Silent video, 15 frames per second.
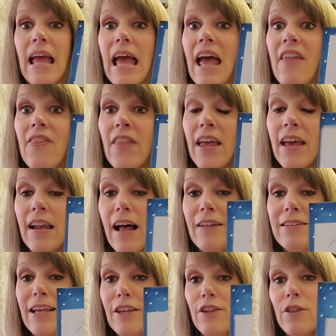and then I'll
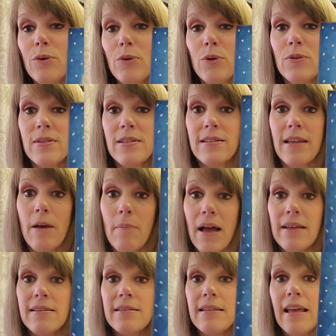take you through step
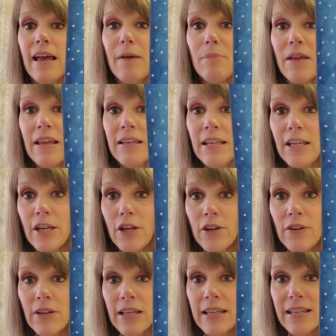by step and here
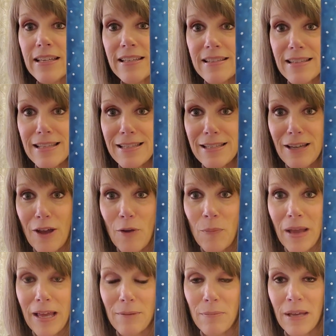is the
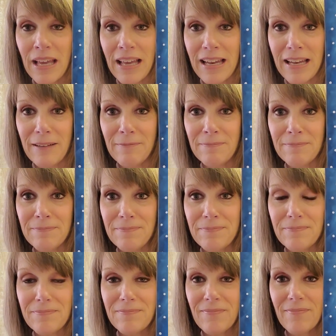snowman painting
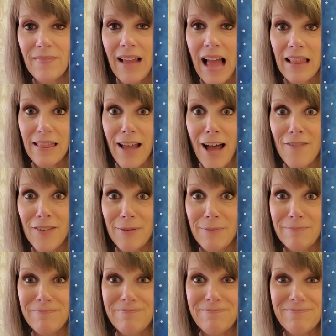I love
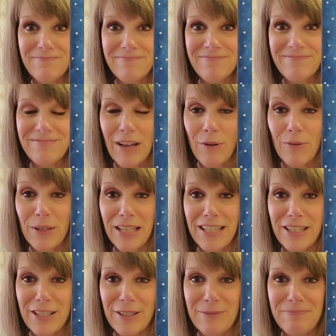him I really
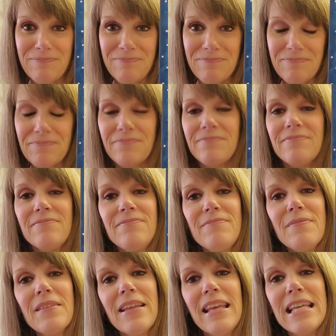do
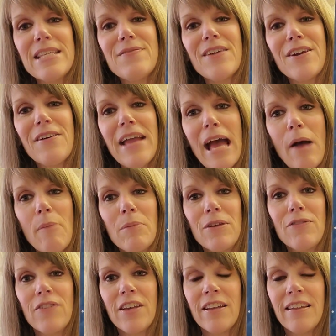he's very
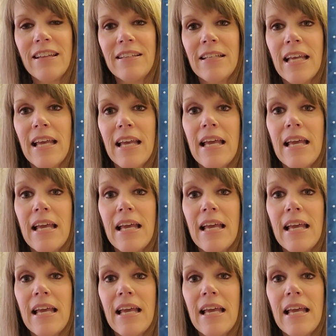happy feeling